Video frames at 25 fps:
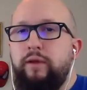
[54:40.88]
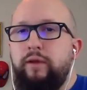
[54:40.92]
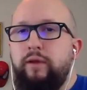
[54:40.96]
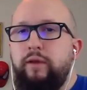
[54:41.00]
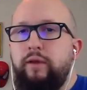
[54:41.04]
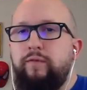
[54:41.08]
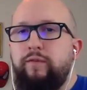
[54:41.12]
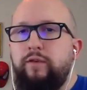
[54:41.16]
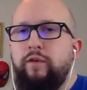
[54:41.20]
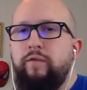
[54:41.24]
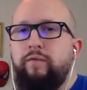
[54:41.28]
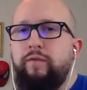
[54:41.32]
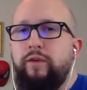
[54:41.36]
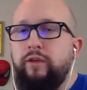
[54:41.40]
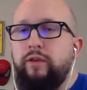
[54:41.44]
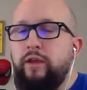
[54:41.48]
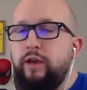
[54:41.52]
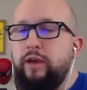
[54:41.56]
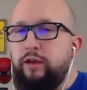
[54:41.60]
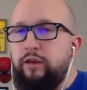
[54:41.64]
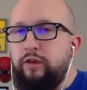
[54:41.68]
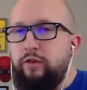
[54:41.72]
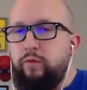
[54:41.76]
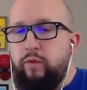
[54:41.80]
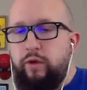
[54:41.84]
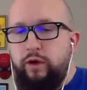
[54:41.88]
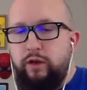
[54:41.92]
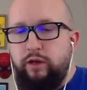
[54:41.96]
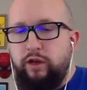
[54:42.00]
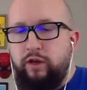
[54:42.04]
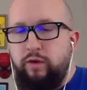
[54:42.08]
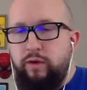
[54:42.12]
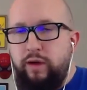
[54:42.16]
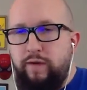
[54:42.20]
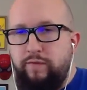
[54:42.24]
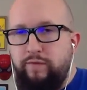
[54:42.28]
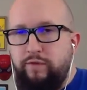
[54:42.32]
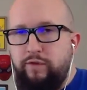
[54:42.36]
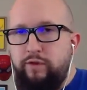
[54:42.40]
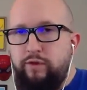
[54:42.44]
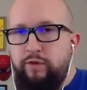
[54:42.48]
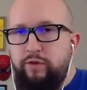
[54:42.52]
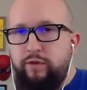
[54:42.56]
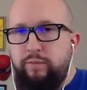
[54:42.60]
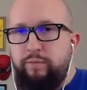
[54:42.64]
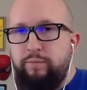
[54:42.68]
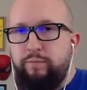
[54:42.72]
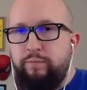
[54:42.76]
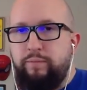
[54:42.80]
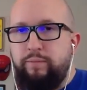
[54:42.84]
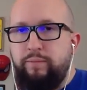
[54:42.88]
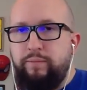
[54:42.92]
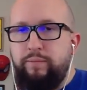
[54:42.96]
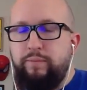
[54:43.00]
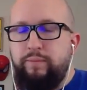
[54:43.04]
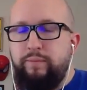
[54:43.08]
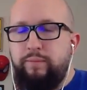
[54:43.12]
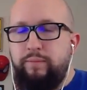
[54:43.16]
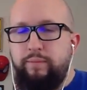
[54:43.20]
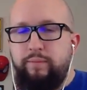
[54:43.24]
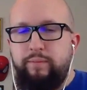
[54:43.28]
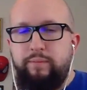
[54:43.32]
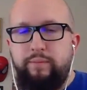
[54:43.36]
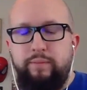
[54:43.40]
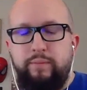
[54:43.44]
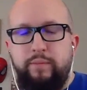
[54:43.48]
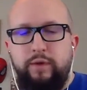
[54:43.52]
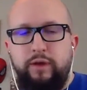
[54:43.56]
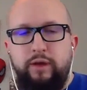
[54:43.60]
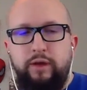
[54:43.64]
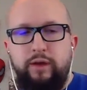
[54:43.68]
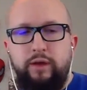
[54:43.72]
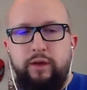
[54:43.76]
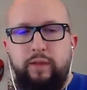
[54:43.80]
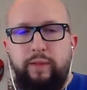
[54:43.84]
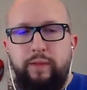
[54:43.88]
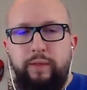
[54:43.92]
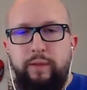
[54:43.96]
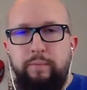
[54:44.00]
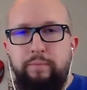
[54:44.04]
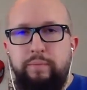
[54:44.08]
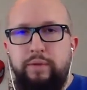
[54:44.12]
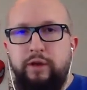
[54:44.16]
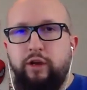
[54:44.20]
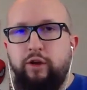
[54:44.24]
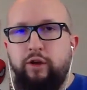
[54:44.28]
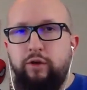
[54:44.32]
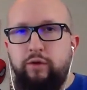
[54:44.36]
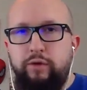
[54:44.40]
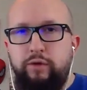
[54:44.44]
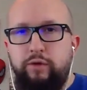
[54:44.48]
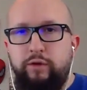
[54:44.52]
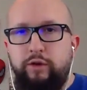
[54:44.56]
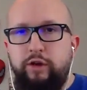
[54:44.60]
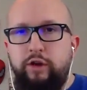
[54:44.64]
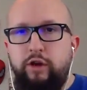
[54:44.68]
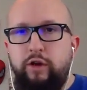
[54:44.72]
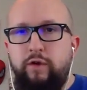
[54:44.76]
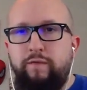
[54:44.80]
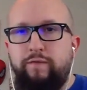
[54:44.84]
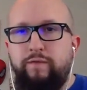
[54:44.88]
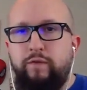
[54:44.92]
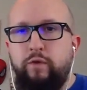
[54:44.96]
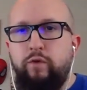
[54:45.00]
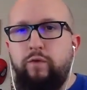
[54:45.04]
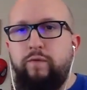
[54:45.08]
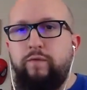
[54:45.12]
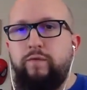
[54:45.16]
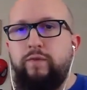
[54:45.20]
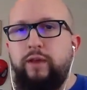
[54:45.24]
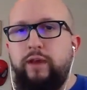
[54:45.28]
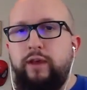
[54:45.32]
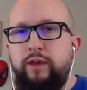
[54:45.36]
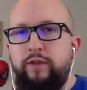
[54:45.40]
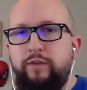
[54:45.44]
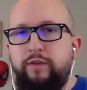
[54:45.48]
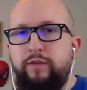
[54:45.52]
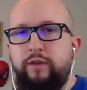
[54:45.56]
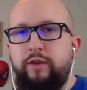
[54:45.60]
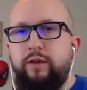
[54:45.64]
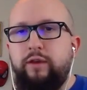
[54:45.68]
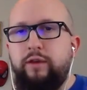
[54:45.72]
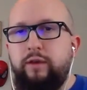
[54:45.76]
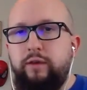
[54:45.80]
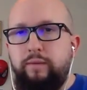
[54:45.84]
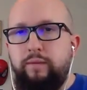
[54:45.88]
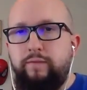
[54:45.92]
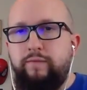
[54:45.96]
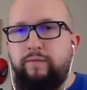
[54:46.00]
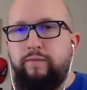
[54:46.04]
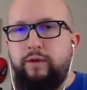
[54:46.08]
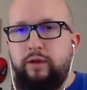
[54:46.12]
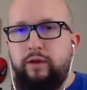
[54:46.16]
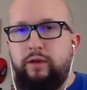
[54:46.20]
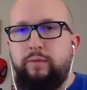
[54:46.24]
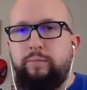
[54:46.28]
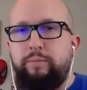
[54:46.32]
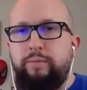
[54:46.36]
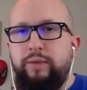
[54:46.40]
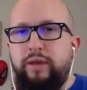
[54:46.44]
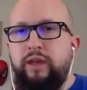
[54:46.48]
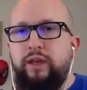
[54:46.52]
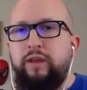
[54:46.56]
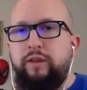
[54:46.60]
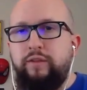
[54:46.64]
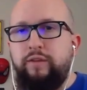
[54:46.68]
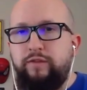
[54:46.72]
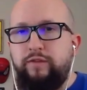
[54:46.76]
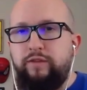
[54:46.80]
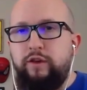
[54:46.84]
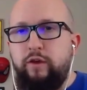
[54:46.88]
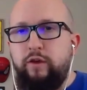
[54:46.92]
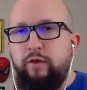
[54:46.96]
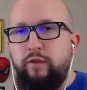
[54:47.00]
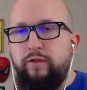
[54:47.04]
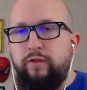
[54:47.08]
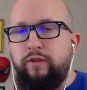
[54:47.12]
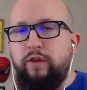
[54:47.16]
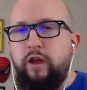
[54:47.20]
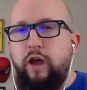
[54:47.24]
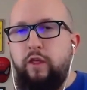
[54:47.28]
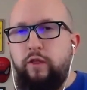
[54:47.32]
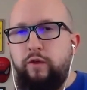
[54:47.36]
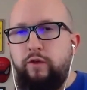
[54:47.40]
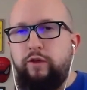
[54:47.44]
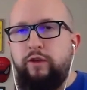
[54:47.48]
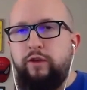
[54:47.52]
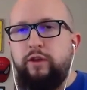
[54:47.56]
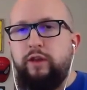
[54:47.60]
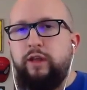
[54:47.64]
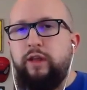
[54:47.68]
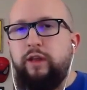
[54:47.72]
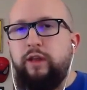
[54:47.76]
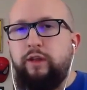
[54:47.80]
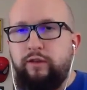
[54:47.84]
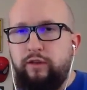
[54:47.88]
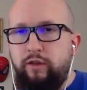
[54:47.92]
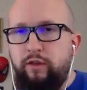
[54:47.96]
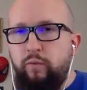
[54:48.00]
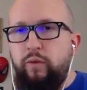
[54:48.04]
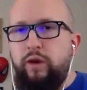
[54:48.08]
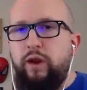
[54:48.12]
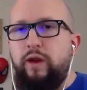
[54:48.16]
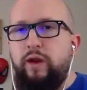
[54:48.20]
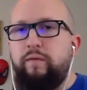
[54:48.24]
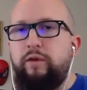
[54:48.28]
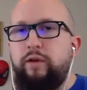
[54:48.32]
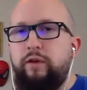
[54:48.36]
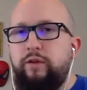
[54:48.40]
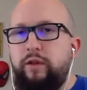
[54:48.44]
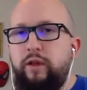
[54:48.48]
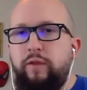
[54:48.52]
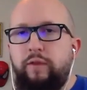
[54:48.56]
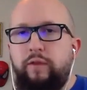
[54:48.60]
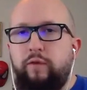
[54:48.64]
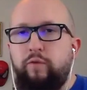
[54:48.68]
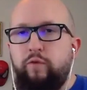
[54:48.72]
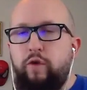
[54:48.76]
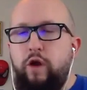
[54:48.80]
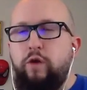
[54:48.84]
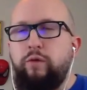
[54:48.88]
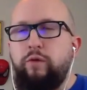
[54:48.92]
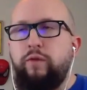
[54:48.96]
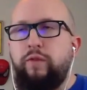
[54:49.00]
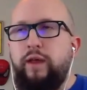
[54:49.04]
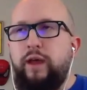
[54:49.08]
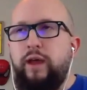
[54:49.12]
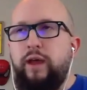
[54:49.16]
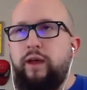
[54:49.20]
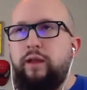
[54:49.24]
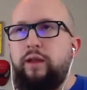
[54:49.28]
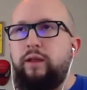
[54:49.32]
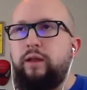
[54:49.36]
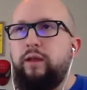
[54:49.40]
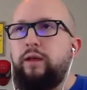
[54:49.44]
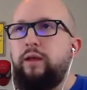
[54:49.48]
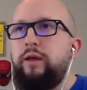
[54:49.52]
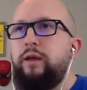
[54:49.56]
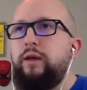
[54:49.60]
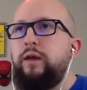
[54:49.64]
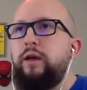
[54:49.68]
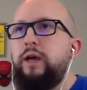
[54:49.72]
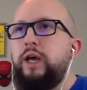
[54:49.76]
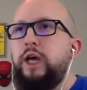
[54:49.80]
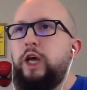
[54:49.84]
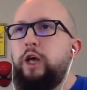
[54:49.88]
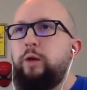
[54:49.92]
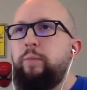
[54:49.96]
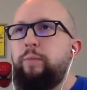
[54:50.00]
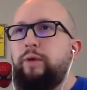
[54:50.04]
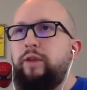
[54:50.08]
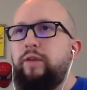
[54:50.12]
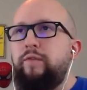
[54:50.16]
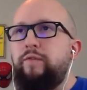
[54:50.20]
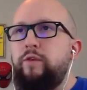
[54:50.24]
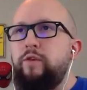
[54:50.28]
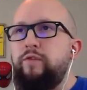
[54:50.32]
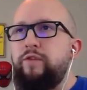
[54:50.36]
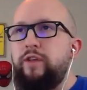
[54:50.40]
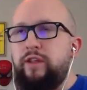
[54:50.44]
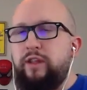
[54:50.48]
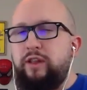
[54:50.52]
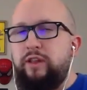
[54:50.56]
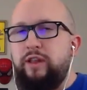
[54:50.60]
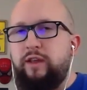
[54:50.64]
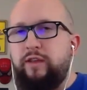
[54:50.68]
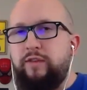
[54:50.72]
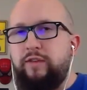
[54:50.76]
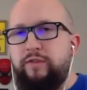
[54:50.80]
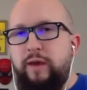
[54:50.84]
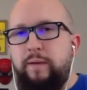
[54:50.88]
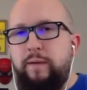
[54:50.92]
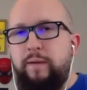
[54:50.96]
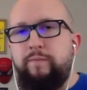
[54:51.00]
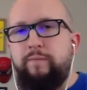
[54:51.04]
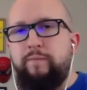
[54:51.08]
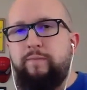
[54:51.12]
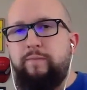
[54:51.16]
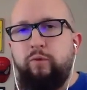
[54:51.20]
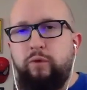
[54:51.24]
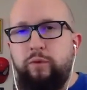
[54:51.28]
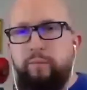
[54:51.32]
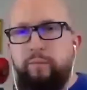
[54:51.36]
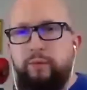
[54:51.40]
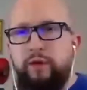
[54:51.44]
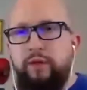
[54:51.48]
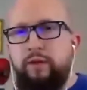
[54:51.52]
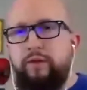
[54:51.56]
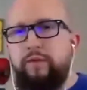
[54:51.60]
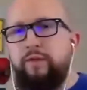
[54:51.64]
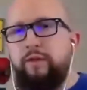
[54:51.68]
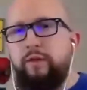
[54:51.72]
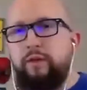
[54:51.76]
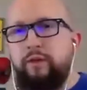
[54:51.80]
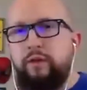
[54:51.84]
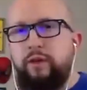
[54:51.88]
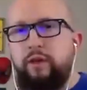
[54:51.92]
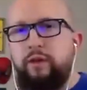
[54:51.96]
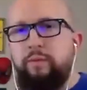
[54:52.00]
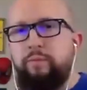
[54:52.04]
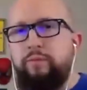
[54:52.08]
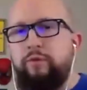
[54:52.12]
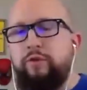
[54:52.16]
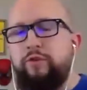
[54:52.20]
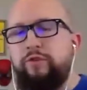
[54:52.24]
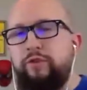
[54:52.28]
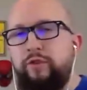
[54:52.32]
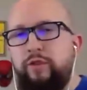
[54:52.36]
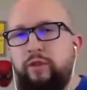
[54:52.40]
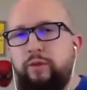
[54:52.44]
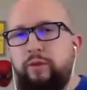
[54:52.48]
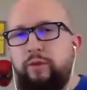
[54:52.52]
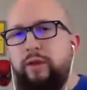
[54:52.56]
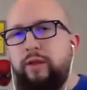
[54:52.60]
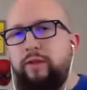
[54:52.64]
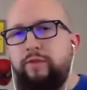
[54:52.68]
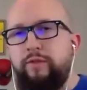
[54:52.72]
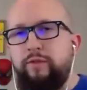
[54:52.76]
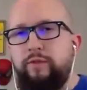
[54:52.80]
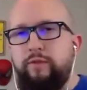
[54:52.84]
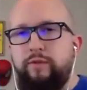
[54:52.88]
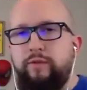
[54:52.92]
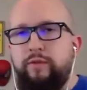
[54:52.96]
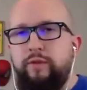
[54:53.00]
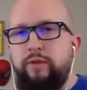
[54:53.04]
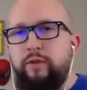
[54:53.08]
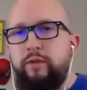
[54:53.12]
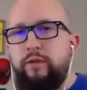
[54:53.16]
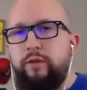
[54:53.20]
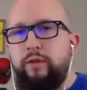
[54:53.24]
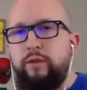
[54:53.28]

If you feel like you want to go after the bigger, full-fledged piece, it's colored and inked and whatever, there's nothing wrong with that. But it feels like the next step for you would be to keep pushing the pencils and,